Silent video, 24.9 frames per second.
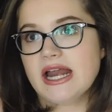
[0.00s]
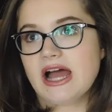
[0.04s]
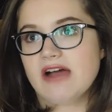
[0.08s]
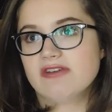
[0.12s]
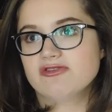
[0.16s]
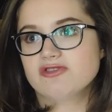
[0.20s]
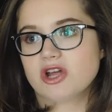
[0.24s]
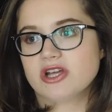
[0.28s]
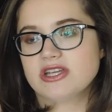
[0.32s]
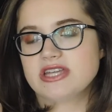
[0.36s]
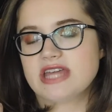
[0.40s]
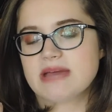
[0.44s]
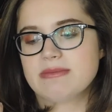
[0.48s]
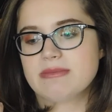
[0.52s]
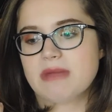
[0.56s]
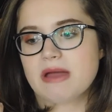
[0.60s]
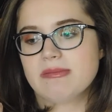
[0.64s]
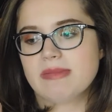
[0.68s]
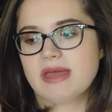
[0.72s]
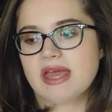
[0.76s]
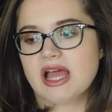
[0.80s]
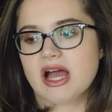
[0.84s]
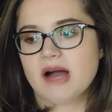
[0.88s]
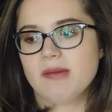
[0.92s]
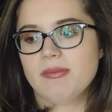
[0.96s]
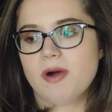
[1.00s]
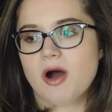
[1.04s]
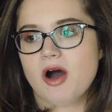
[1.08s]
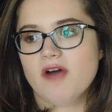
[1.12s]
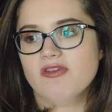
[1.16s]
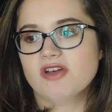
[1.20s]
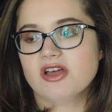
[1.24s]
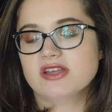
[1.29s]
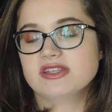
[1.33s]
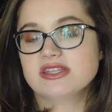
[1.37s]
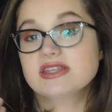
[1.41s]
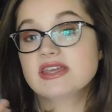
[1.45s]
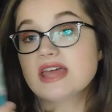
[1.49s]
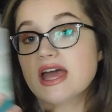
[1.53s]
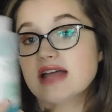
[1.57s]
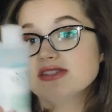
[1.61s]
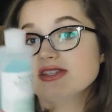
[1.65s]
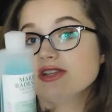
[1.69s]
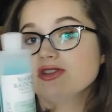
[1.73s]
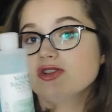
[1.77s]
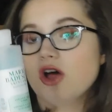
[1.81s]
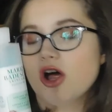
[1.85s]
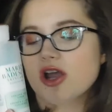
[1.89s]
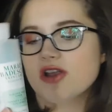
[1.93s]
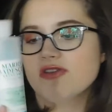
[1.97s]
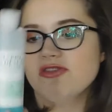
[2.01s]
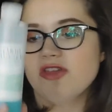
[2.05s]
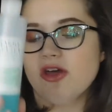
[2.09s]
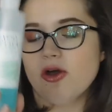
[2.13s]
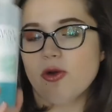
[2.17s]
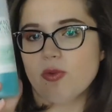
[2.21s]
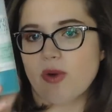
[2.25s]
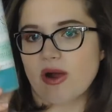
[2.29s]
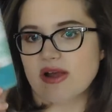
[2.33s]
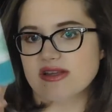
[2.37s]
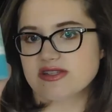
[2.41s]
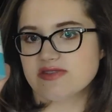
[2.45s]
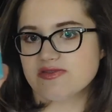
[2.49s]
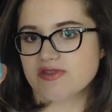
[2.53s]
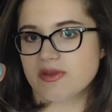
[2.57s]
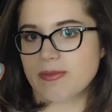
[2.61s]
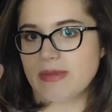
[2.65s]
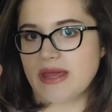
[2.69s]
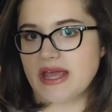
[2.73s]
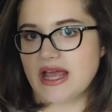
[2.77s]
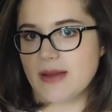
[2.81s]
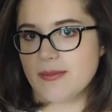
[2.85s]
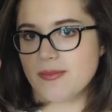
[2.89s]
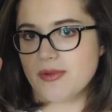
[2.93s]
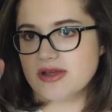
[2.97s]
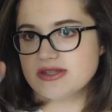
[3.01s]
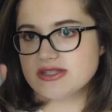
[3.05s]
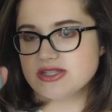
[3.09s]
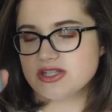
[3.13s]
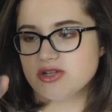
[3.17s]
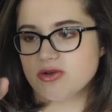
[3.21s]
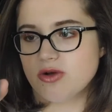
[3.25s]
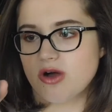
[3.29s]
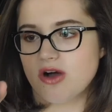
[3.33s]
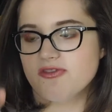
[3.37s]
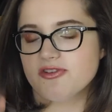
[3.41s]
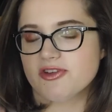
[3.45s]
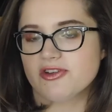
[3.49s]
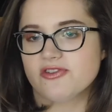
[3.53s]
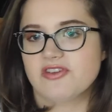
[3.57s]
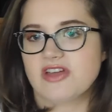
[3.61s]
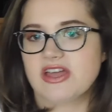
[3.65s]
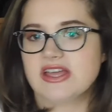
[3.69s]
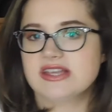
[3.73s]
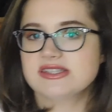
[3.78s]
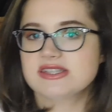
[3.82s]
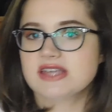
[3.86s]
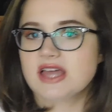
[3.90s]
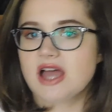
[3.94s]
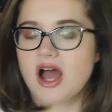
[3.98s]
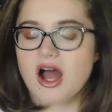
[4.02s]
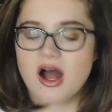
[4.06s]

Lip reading: after I take my makeup off because it gets a lot of the rest of the makeup residue off your face.